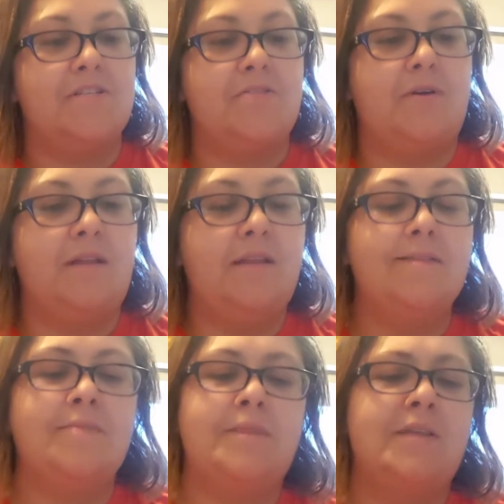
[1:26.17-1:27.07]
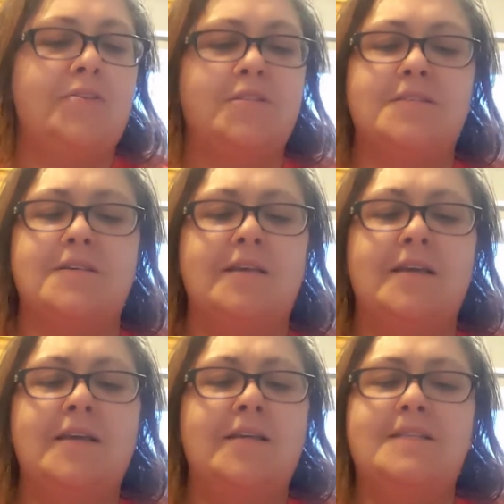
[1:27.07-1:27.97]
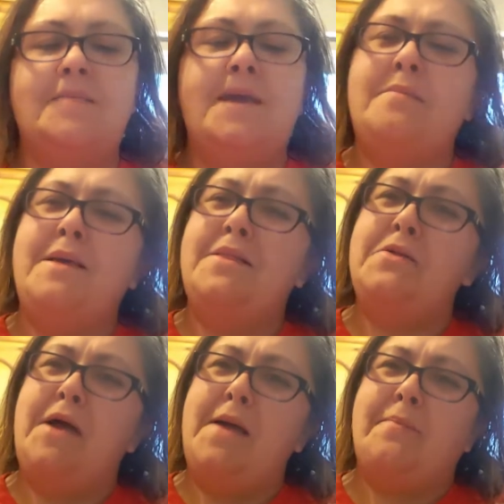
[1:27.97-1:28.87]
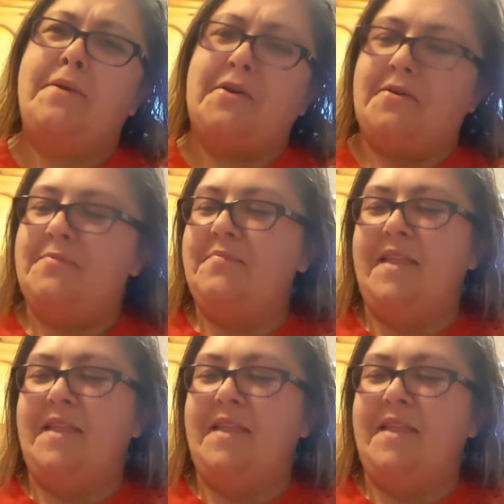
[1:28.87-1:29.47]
So I needed something just to make me a little happier.